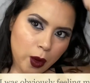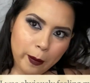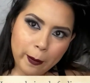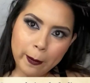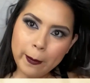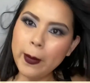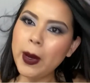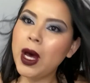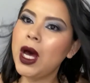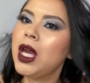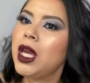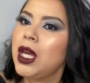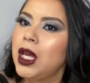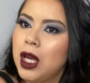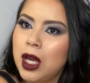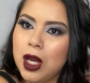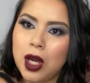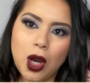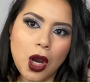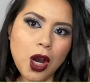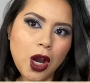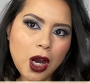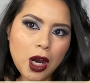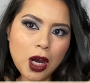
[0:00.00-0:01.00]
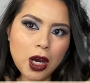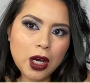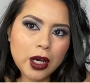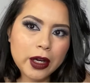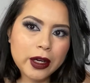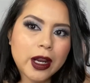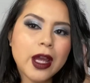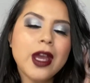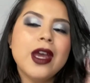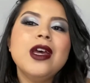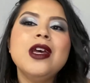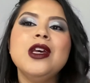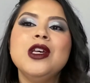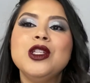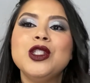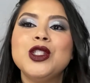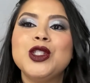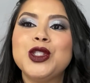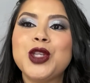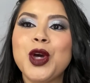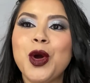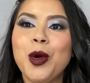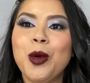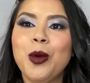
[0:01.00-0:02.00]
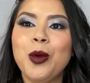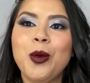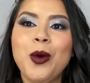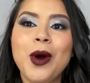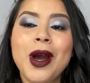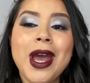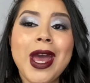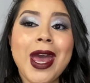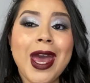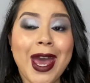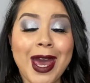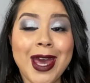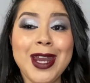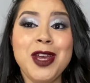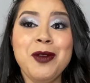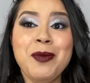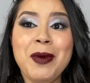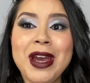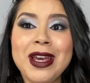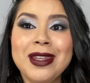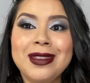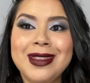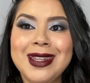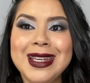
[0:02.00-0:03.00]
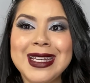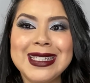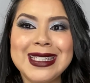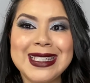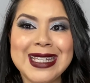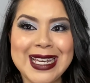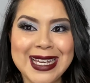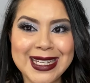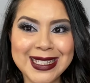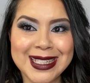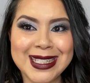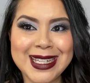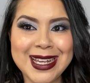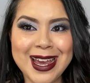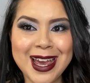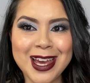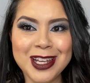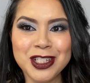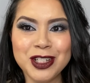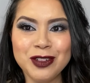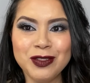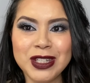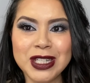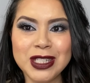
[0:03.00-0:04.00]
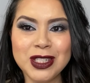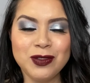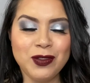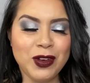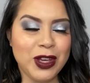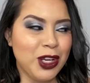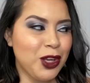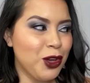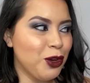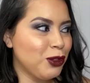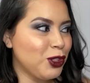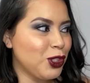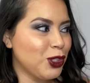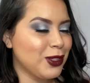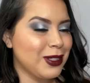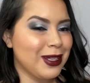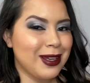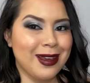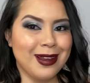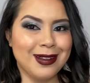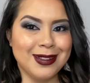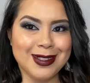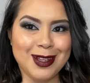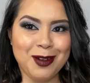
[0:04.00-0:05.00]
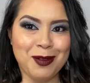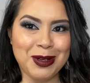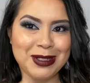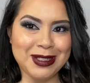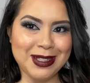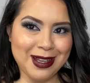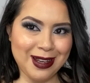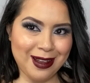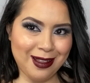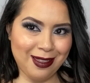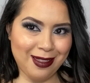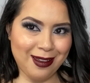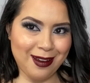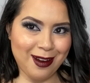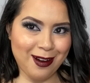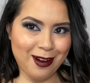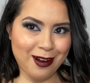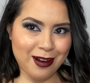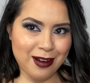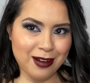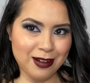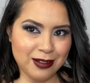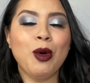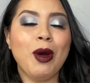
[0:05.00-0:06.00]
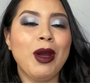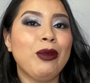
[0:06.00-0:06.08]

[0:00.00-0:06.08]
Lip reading: Oh my God. So anyway, this is the end of this video, just in case I wasn't clear.